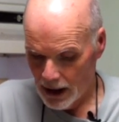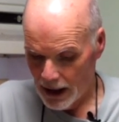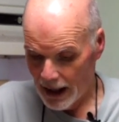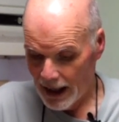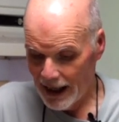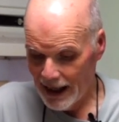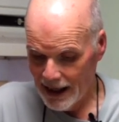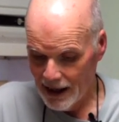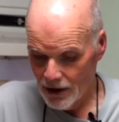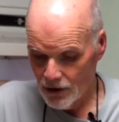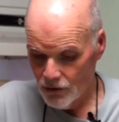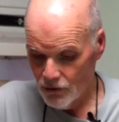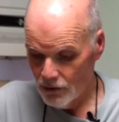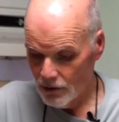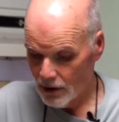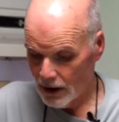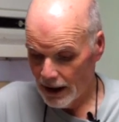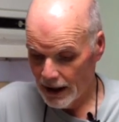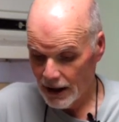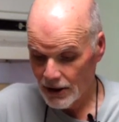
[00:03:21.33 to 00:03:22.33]
And
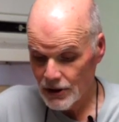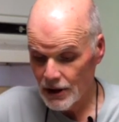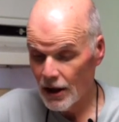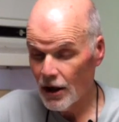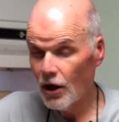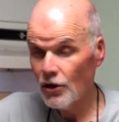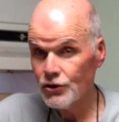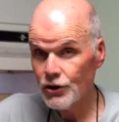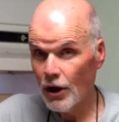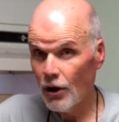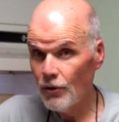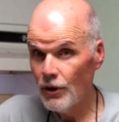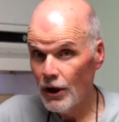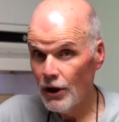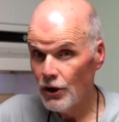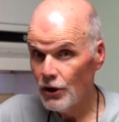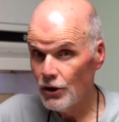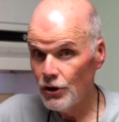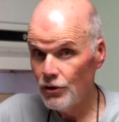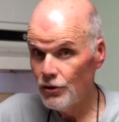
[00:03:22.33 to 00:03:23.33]
like I said also,
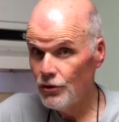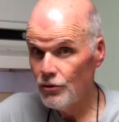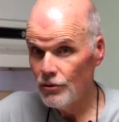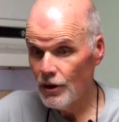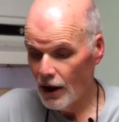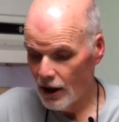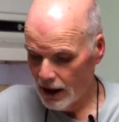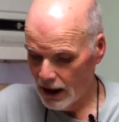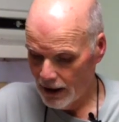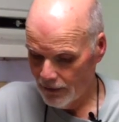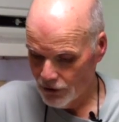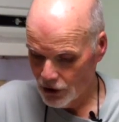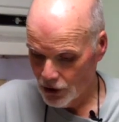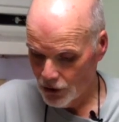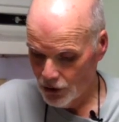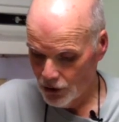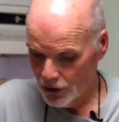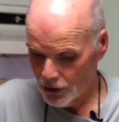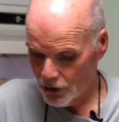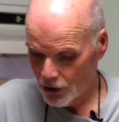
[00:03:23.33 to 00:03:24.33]
you do not have to
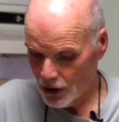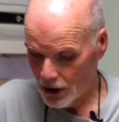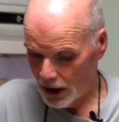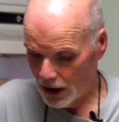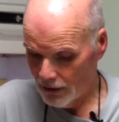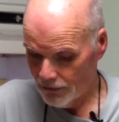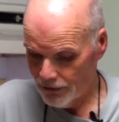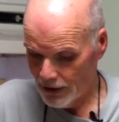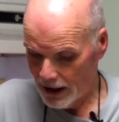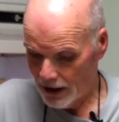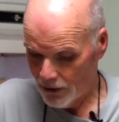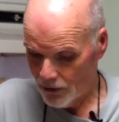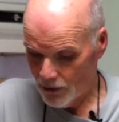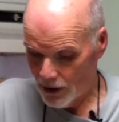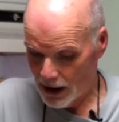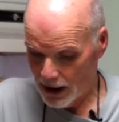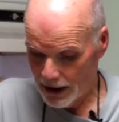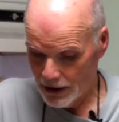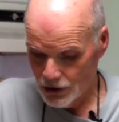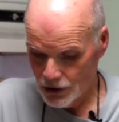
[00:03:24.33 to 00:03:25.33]
cook your cauliflower
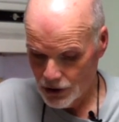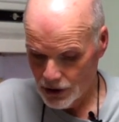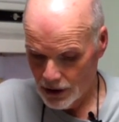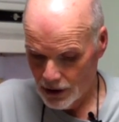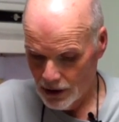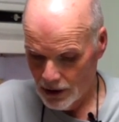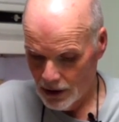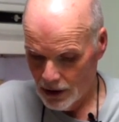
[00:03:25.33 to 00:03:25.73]
rice.